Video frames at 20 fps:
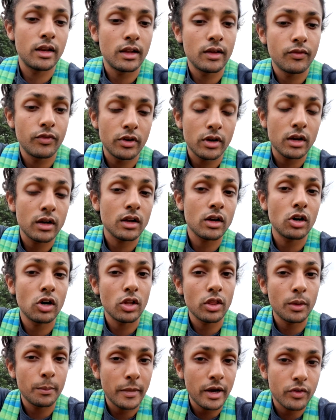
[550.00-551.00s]
if you're gonna call
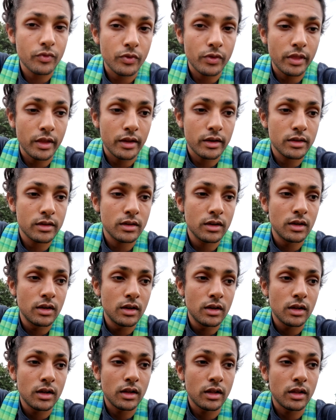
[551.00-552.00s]
them out for that,
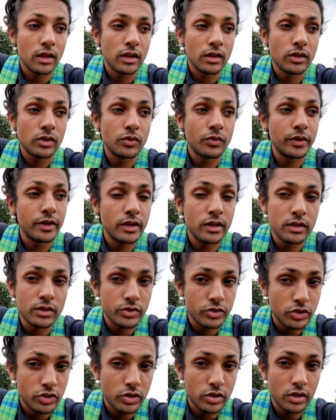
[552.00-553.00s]
you
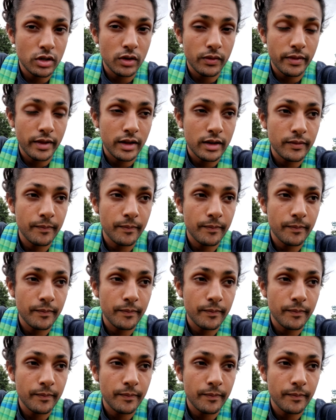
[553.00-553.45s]
vegans should know that